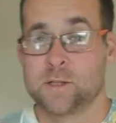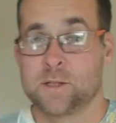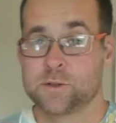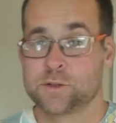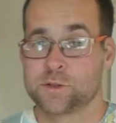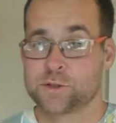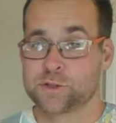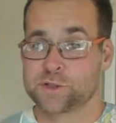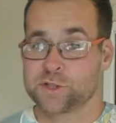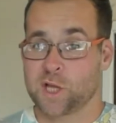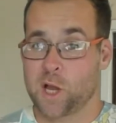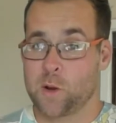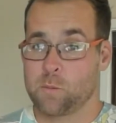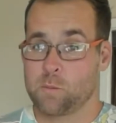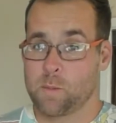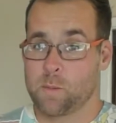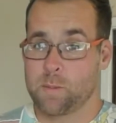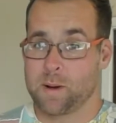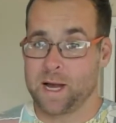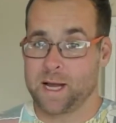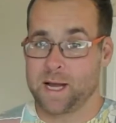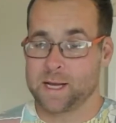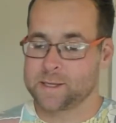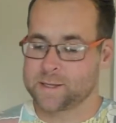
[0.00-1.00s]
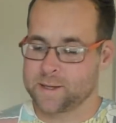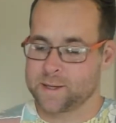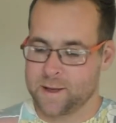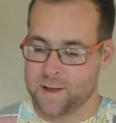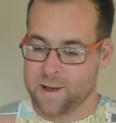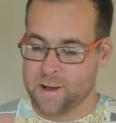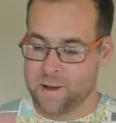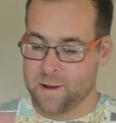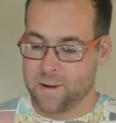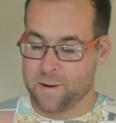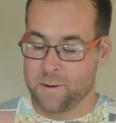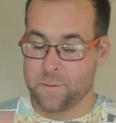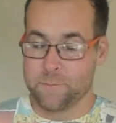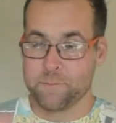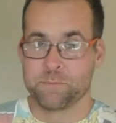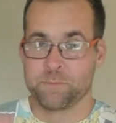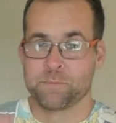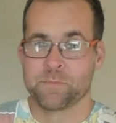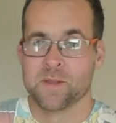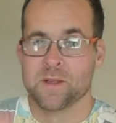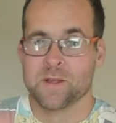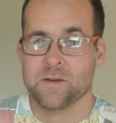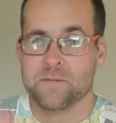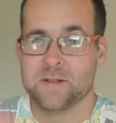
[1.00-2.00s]
So we're back.
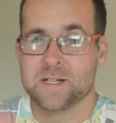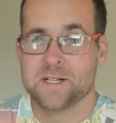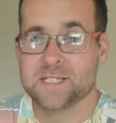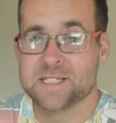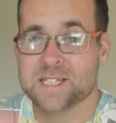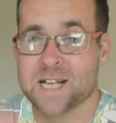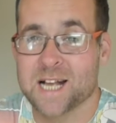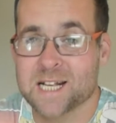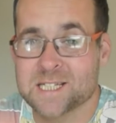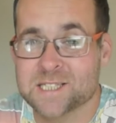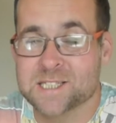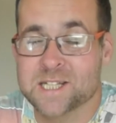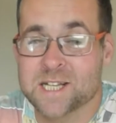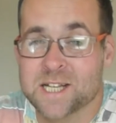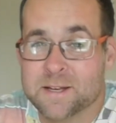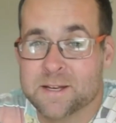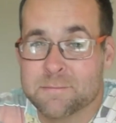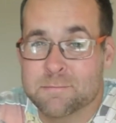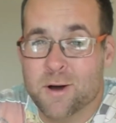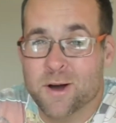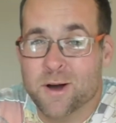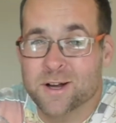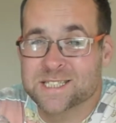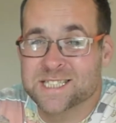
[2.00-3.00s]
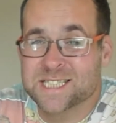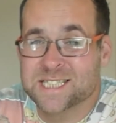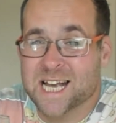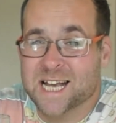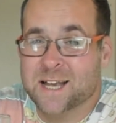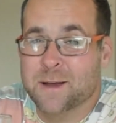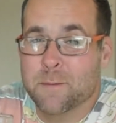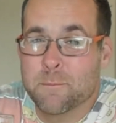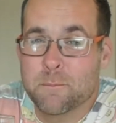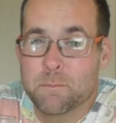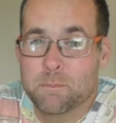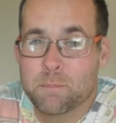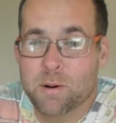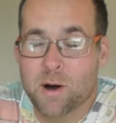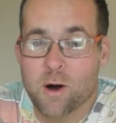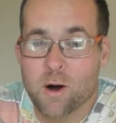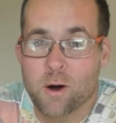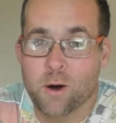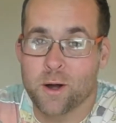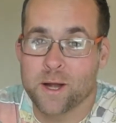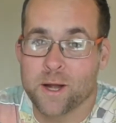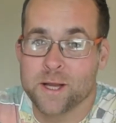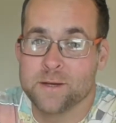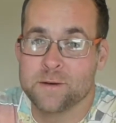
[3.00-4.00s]
This is actually my second
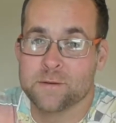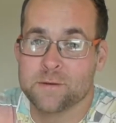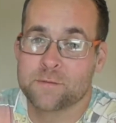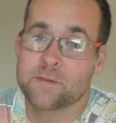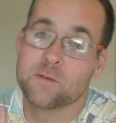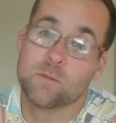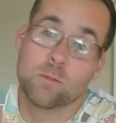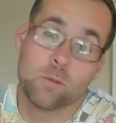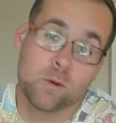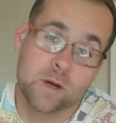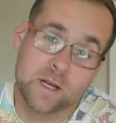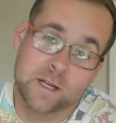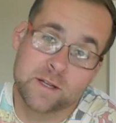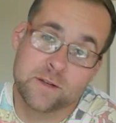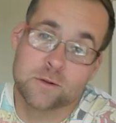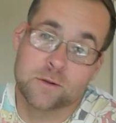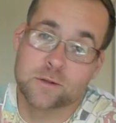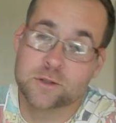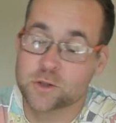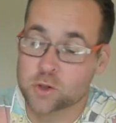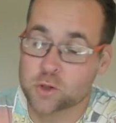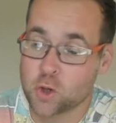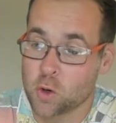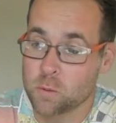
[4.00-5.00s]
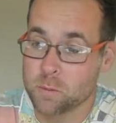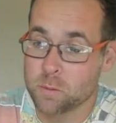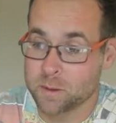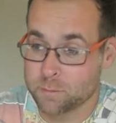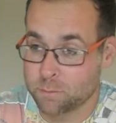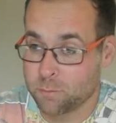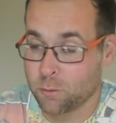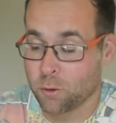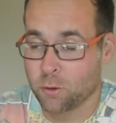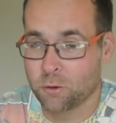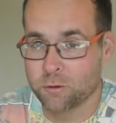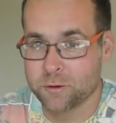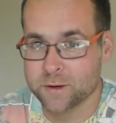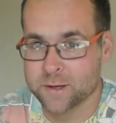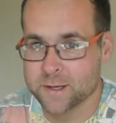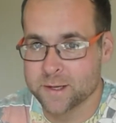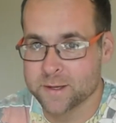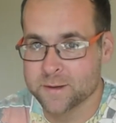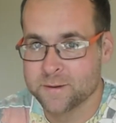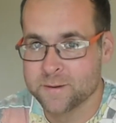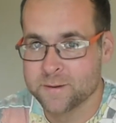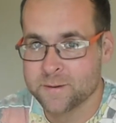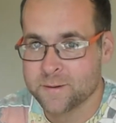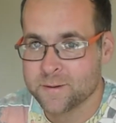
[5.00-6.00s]
pint from where you just saw me pouring
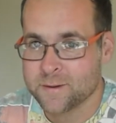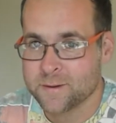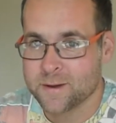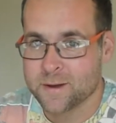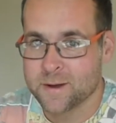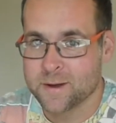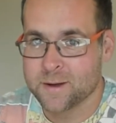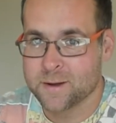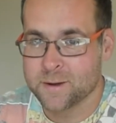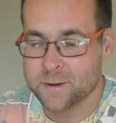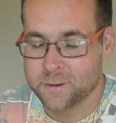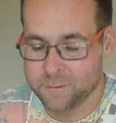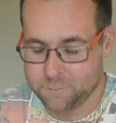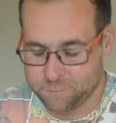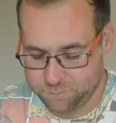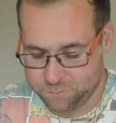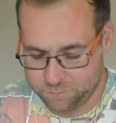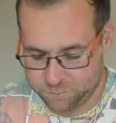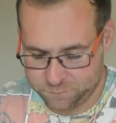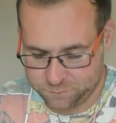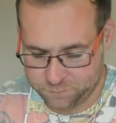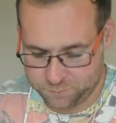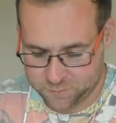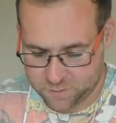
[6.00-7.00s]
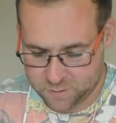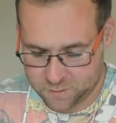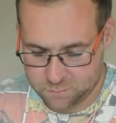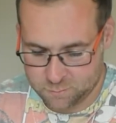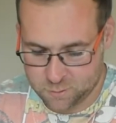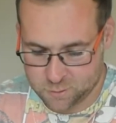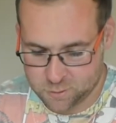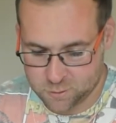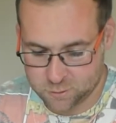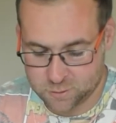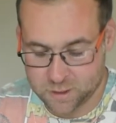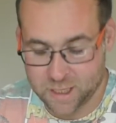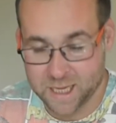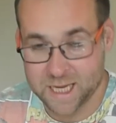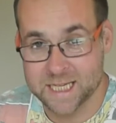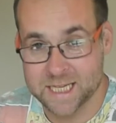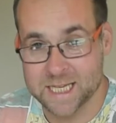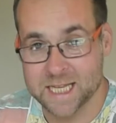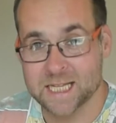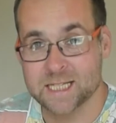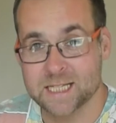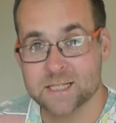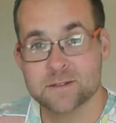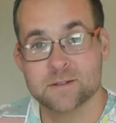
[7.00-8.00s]
it. My good
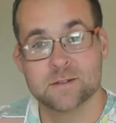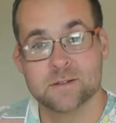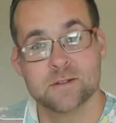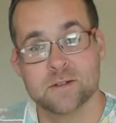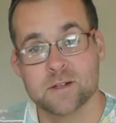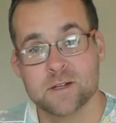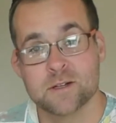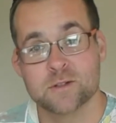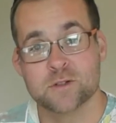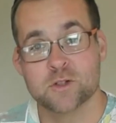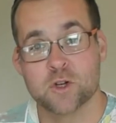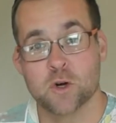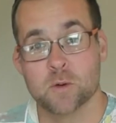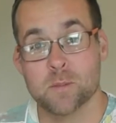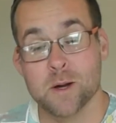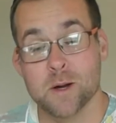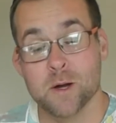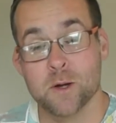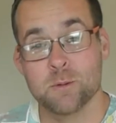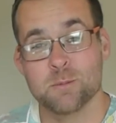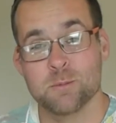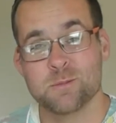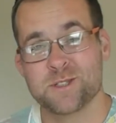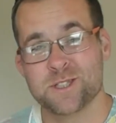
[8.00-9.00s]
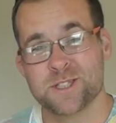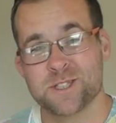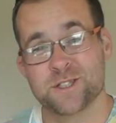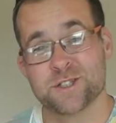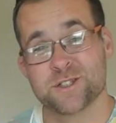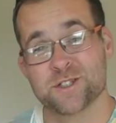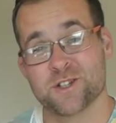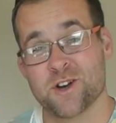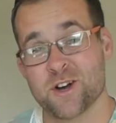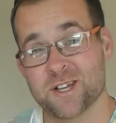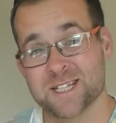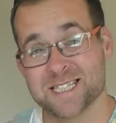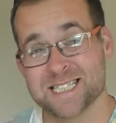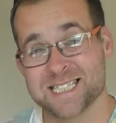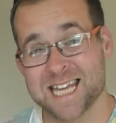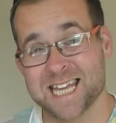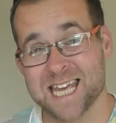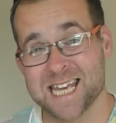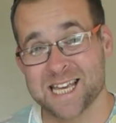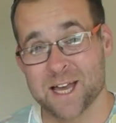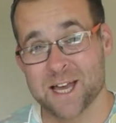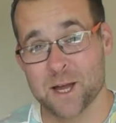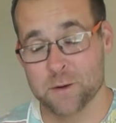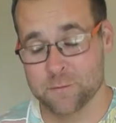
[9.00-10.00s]
lady has come home. She decided to
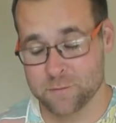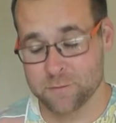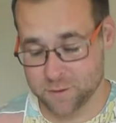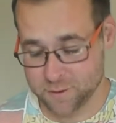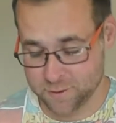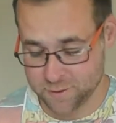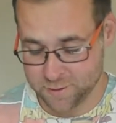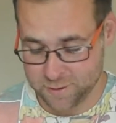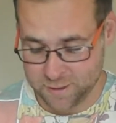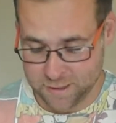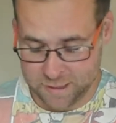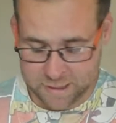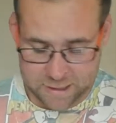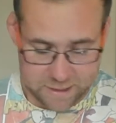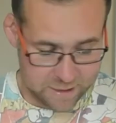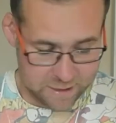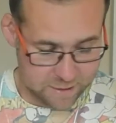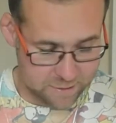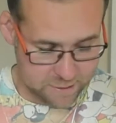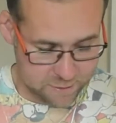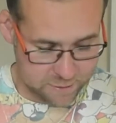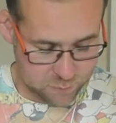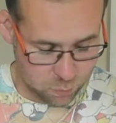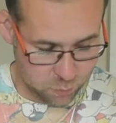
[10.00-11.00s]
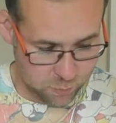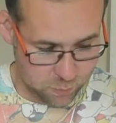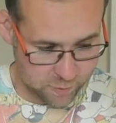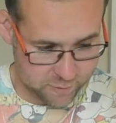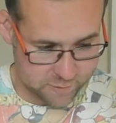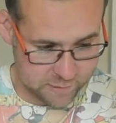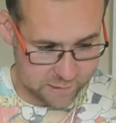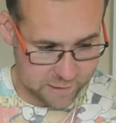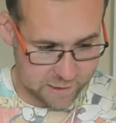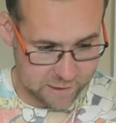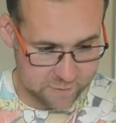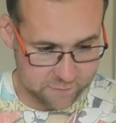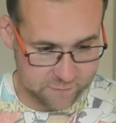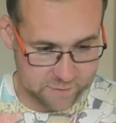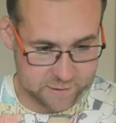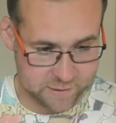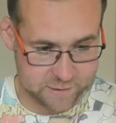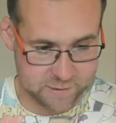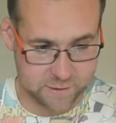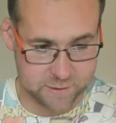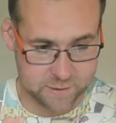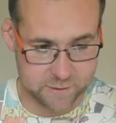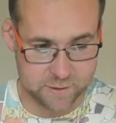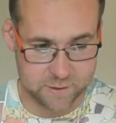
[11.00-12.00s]
take over this work
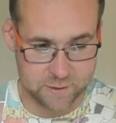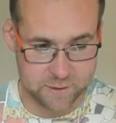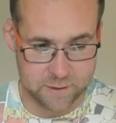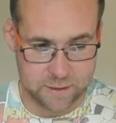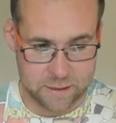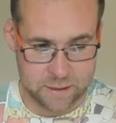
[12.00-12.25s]
service and